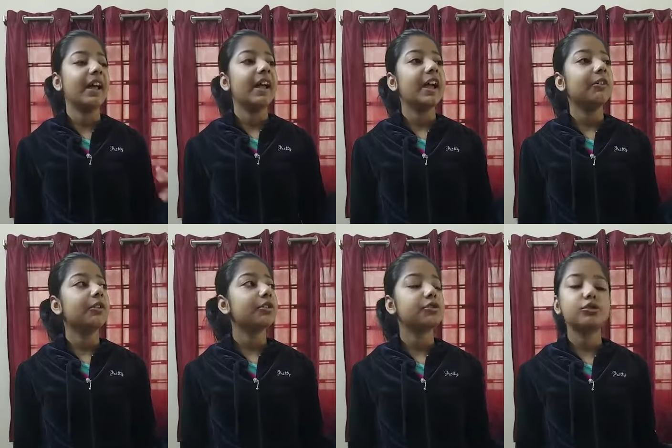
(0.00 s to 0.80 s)
It
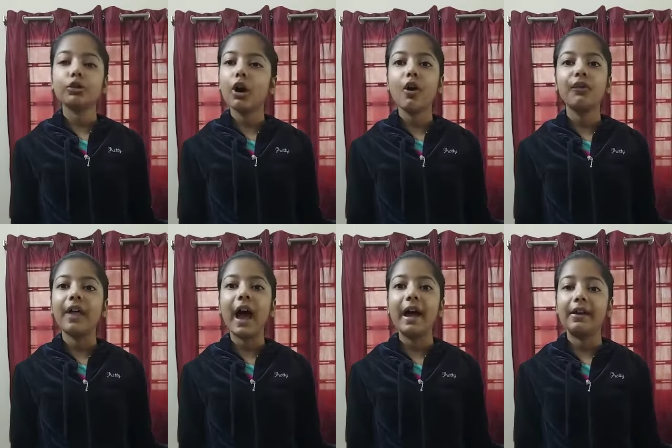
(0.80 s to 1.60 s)
was so
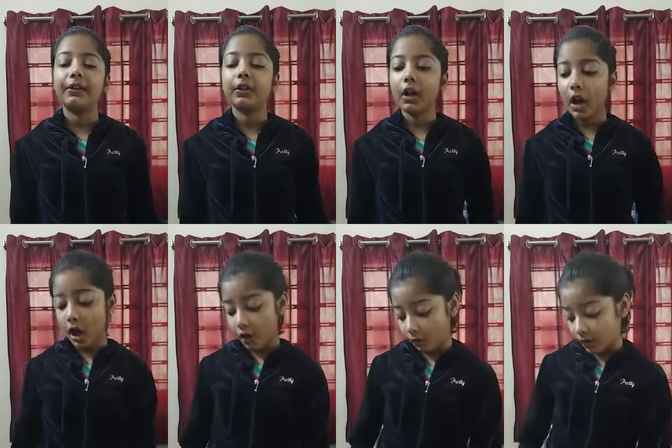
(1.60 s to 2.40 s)
nice.
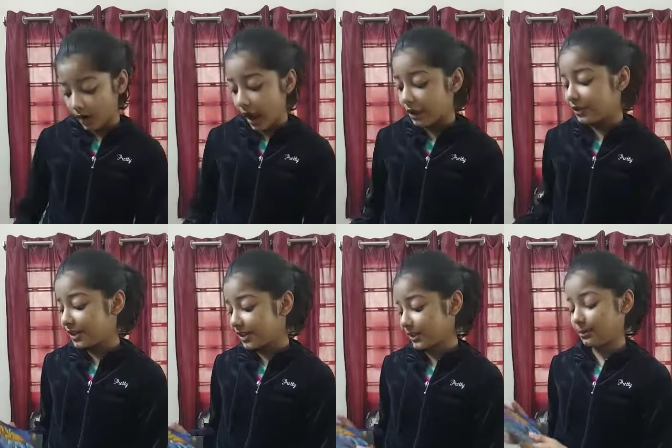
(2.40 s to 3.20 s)
Oh, and you
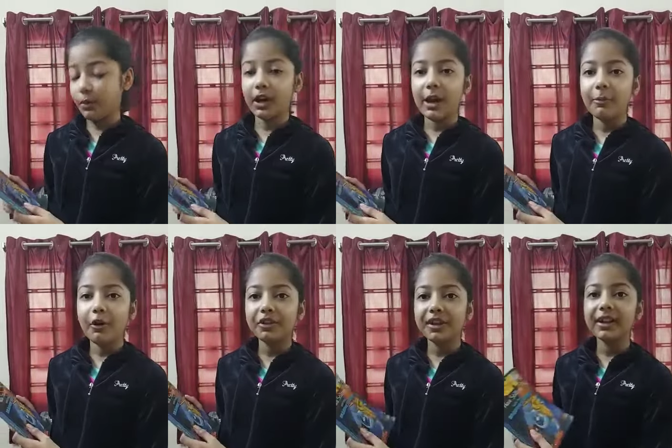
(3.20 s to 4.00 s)
see this book I'm
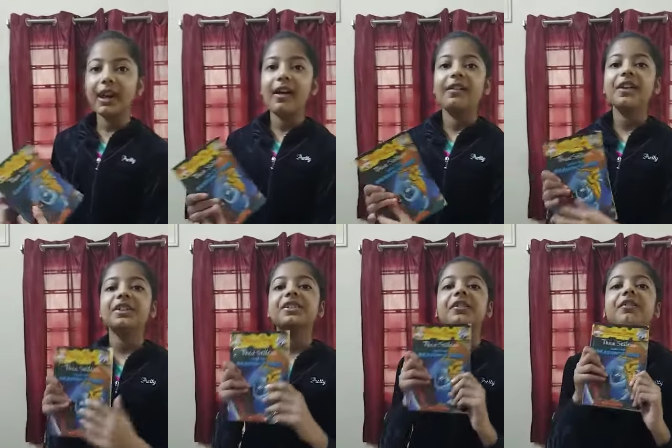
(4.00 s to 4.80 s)
holding? This
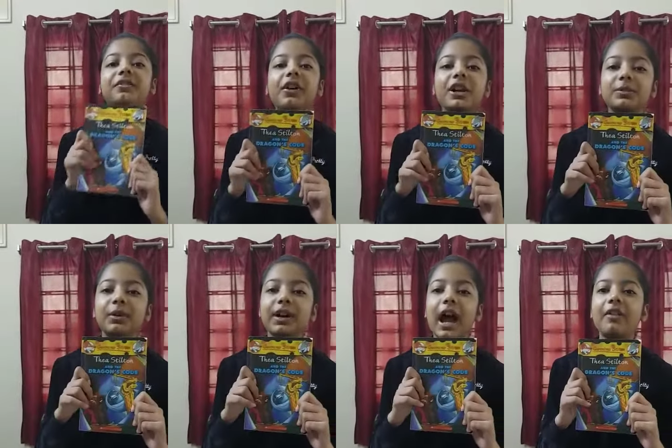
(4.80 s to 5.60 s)
is the first
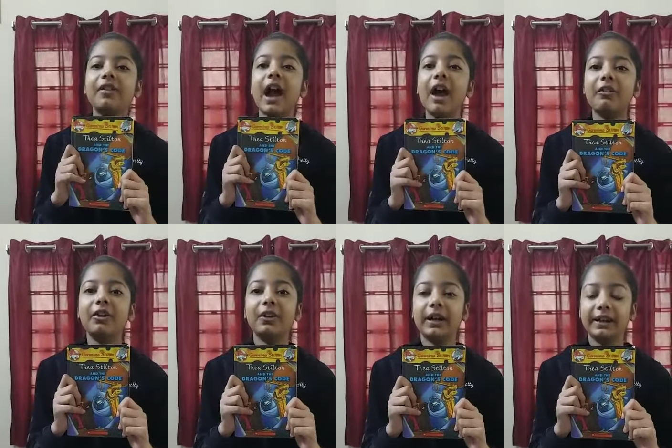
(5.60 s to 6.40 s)
book I've
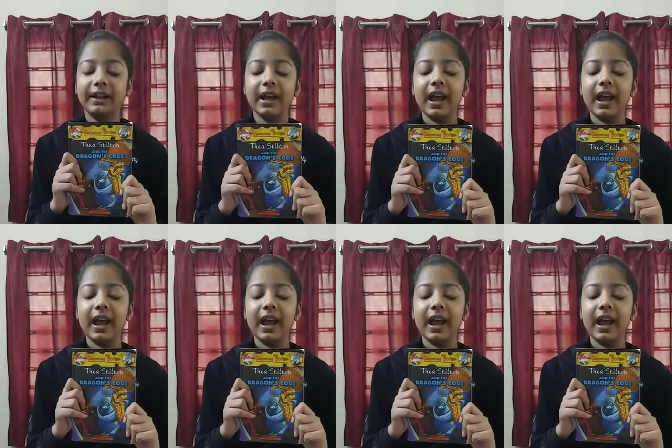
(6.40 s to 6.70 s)
ever written.